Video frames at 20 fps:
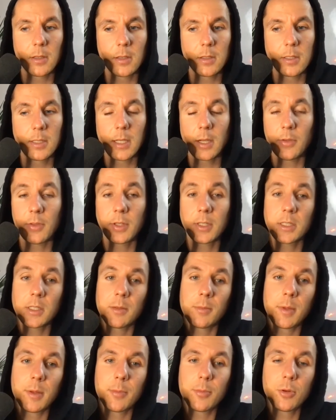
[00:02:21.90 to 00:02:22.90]
to see how things
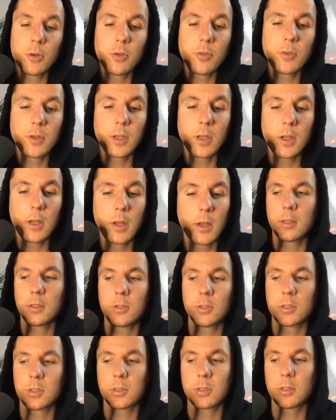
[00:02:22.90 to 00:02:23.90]
can be improved.
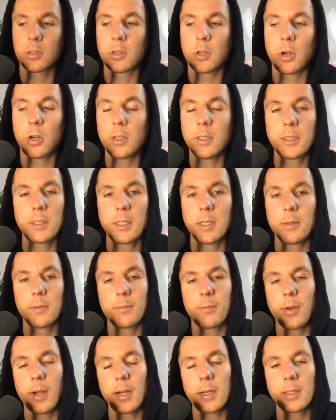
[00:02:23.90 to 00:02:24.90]
Just
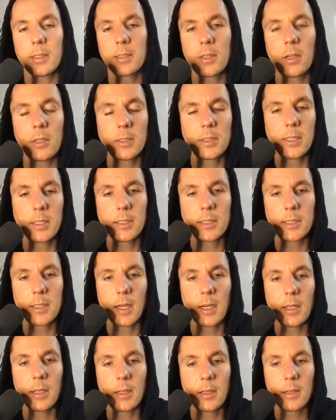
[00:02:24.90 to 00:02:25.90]
constant practice, constant
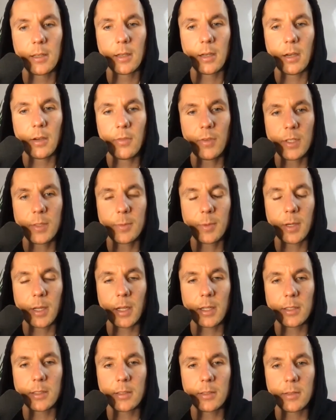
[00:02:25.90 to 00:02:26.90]
study of Facebook
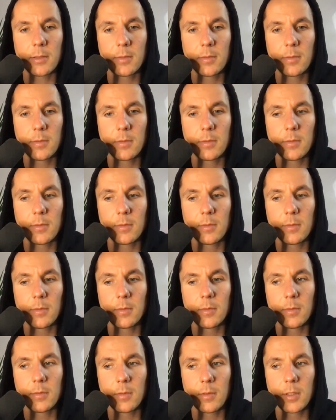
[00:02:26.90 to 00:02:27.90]
ads.
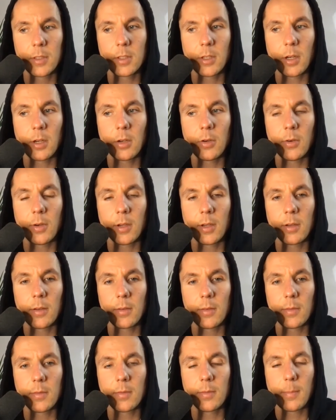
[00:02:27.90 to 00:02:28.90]
It's ongoing,
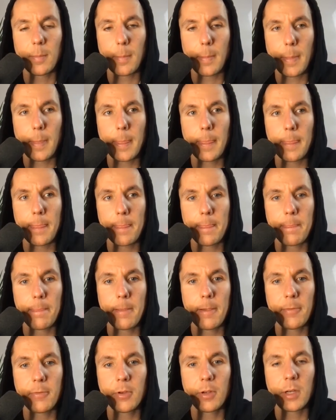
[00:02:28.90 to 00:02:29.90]

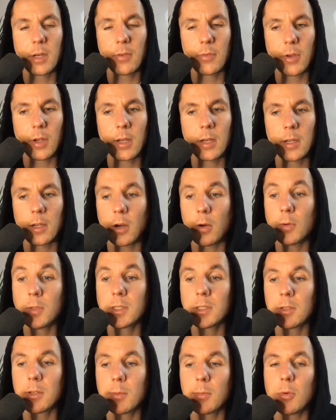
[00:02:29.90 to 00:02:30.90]
never ending,
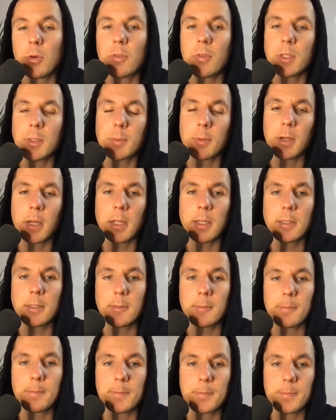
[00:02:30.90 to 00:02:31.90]
always learning more Facebook ads.